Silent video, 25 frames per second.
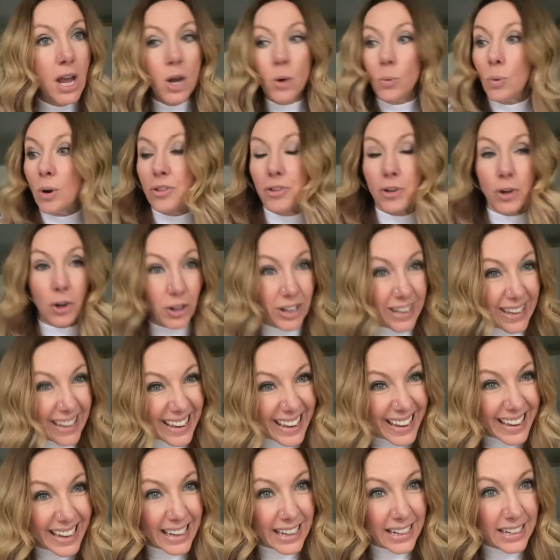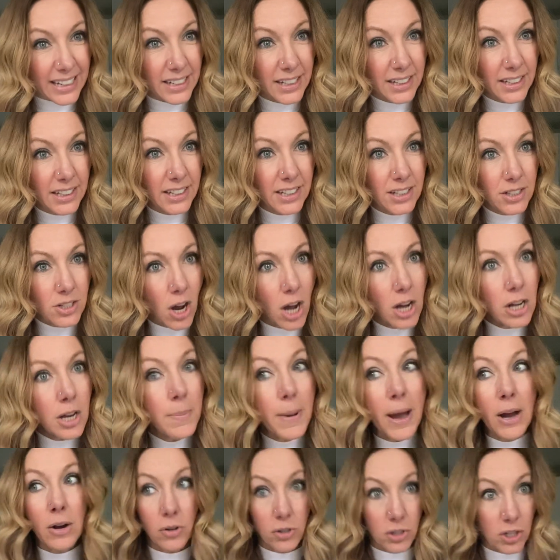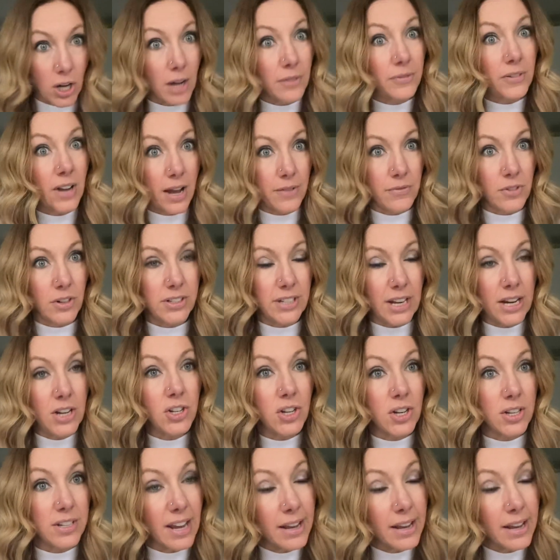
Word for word: with your kid Talk about tough conversations.